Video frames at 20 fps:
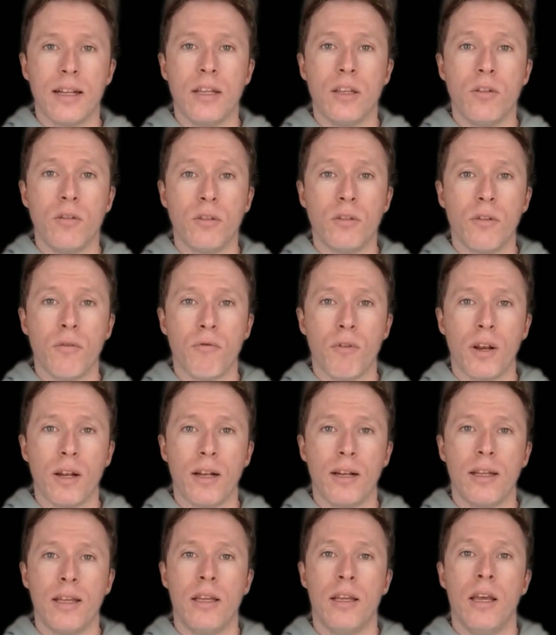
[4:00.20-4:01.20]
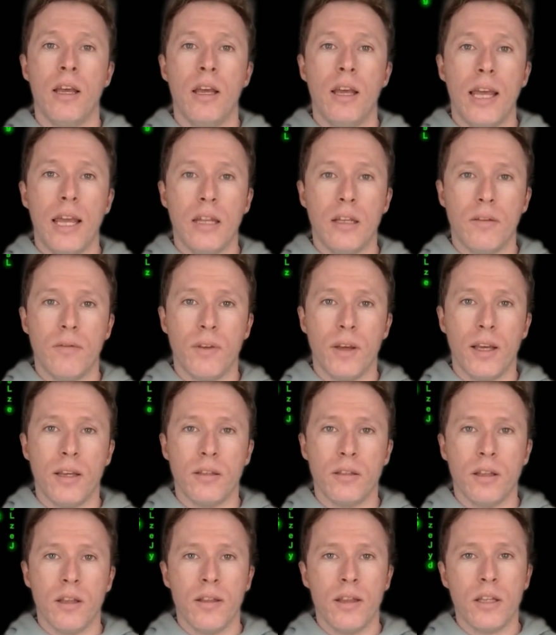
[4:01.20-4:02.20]
user friendly interface.
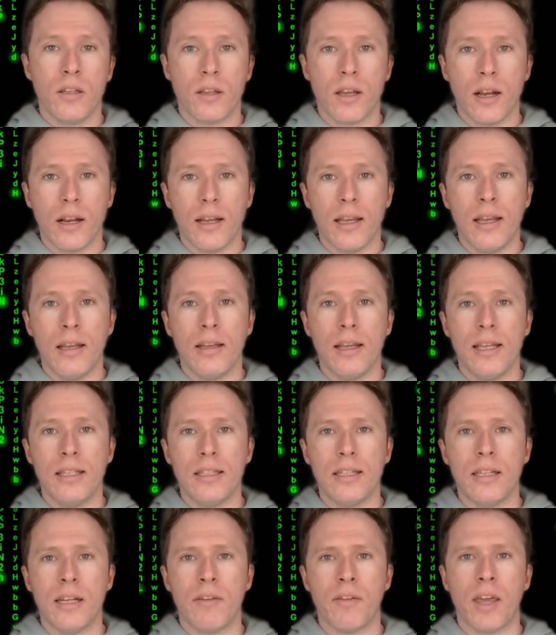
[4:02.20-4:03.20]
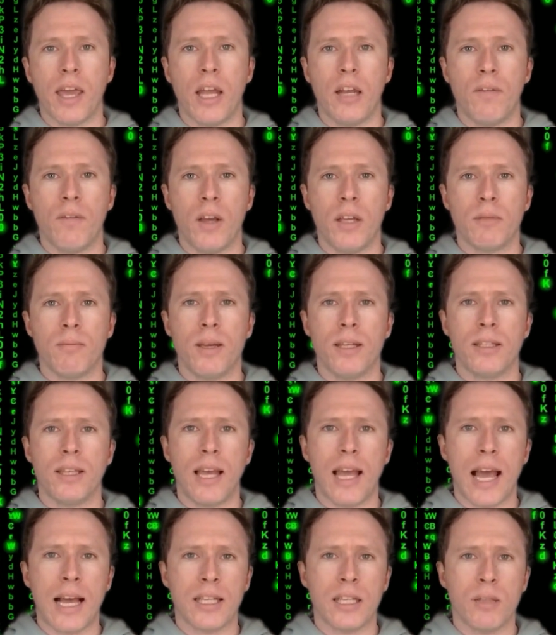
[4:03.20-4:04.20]
This clean, easy to navigate interface makes it
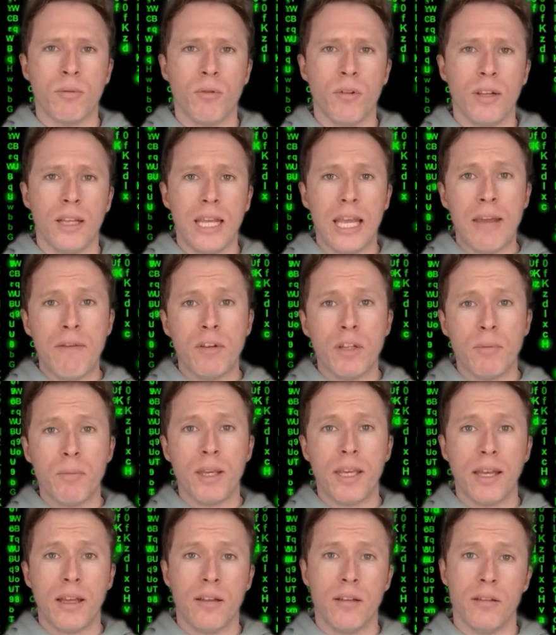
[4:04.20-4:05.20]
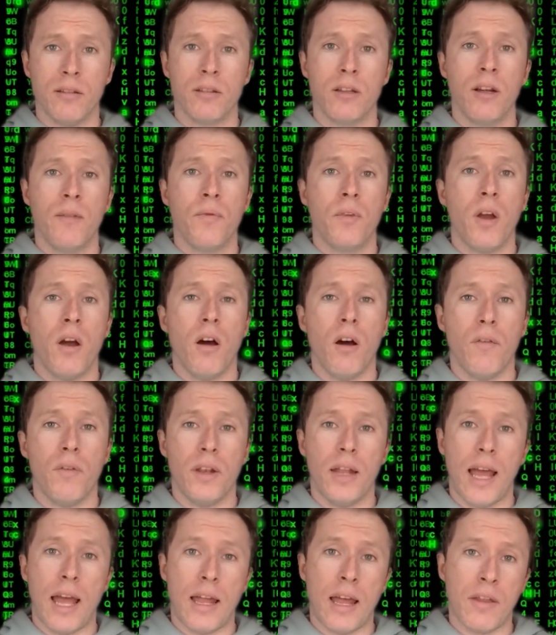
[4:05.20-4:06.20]
accessible even to beginners of
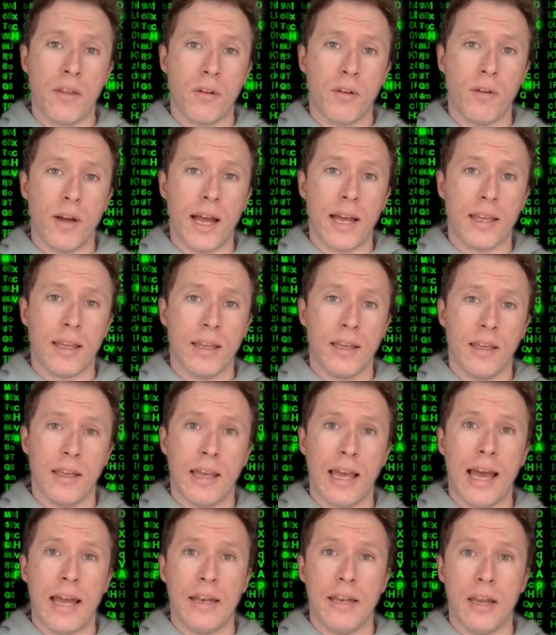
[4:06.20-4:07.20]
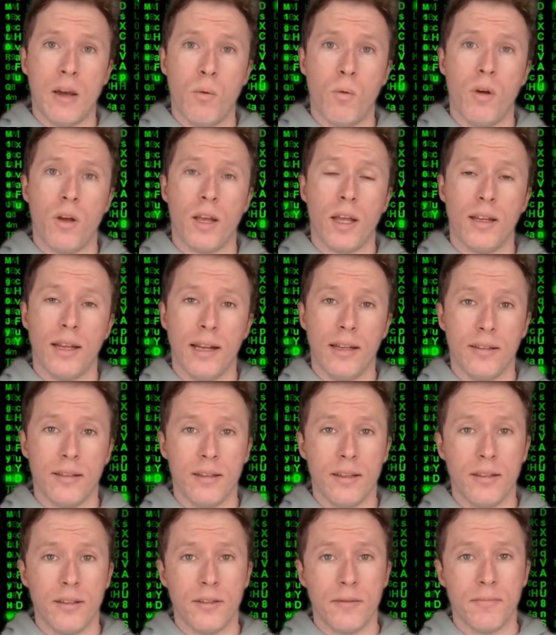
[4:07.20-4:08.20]
ethical hacking and network
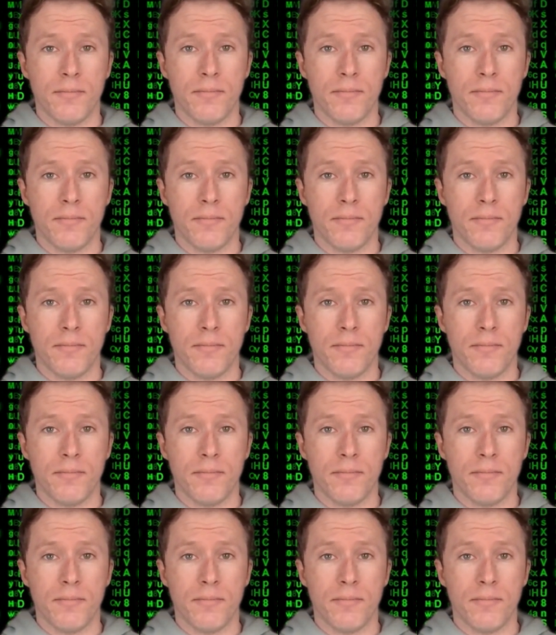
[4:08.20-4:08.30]
analysis.